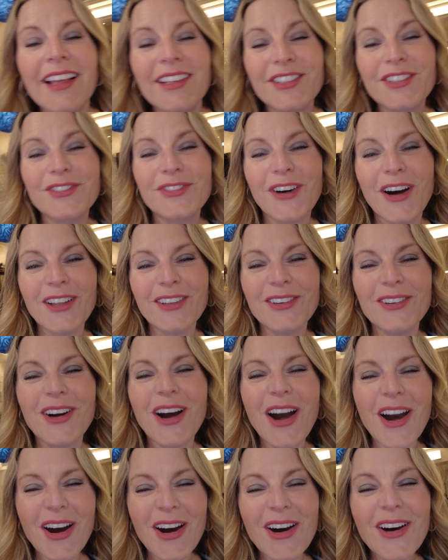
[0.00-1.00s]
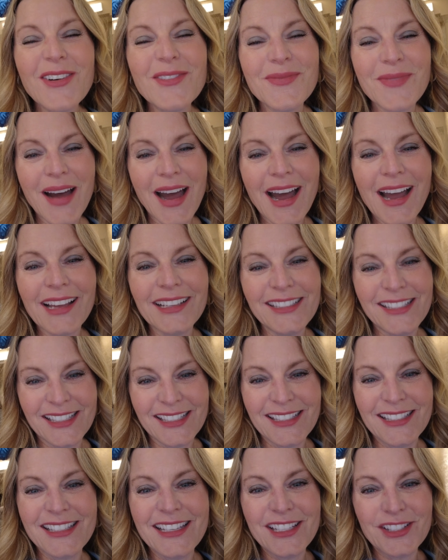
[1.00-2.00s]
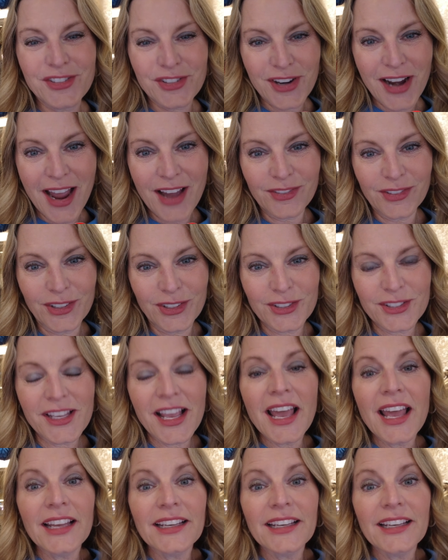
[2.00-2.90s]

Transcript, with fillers: to follow all my Disney travels.